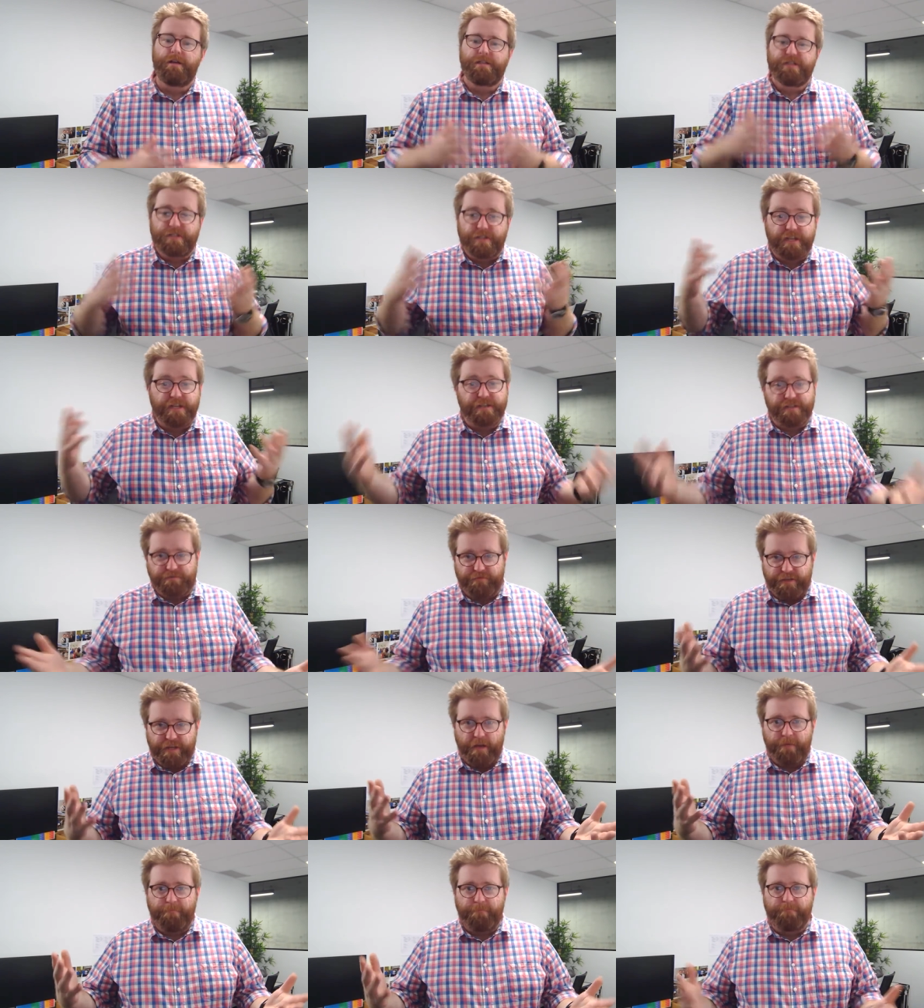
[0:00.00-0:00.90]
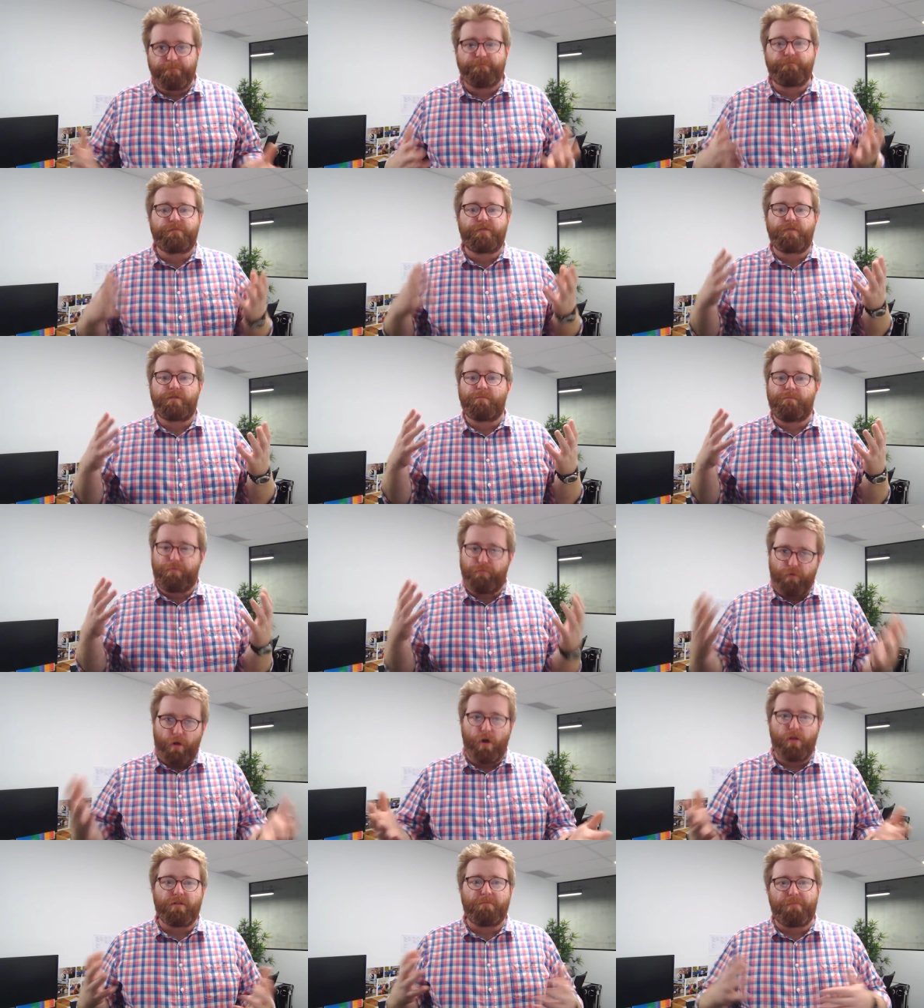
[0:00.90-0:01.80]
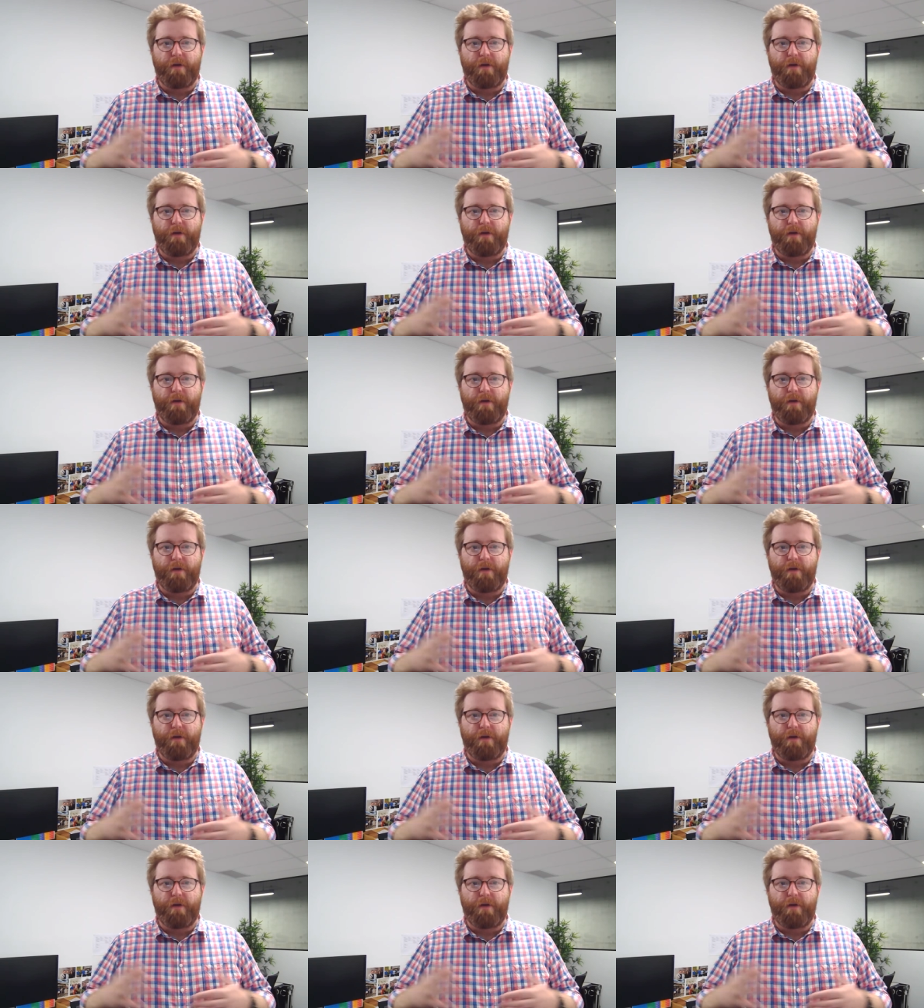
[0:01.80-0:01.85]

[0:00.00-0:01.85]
So the end of this video, the role